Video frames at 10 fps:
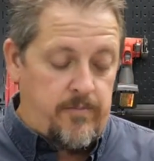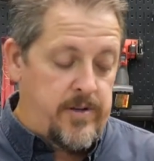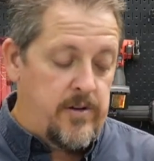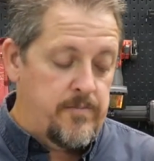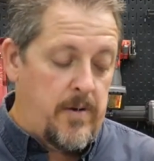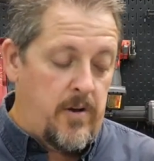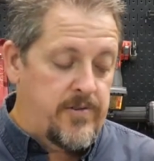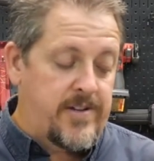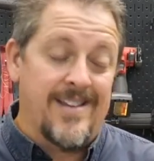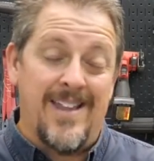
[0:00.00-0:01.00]
yield
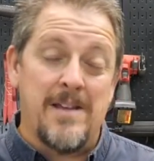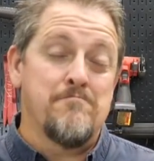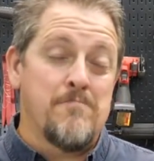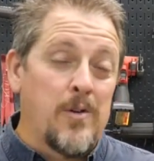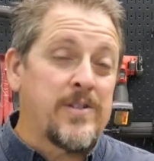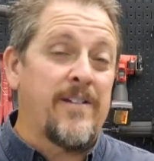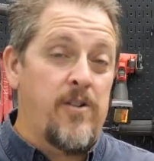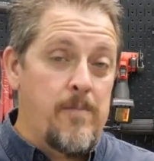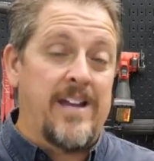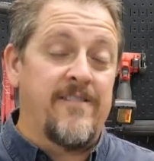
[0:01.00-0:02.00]
bolts, uh, like most of your
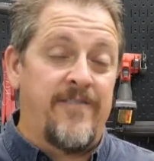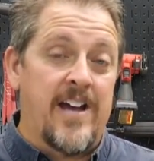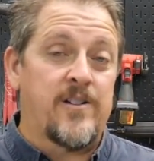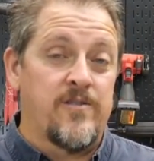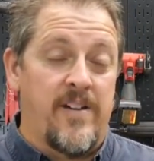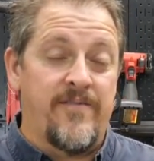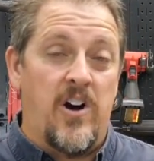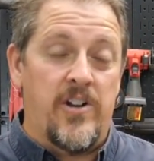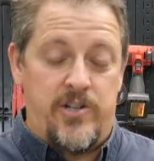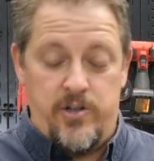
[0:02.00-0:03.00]
manufacturers have
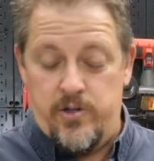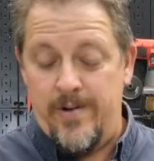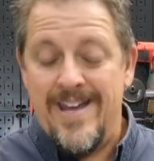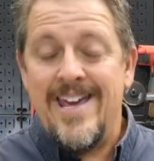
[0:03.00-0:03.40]
gone to.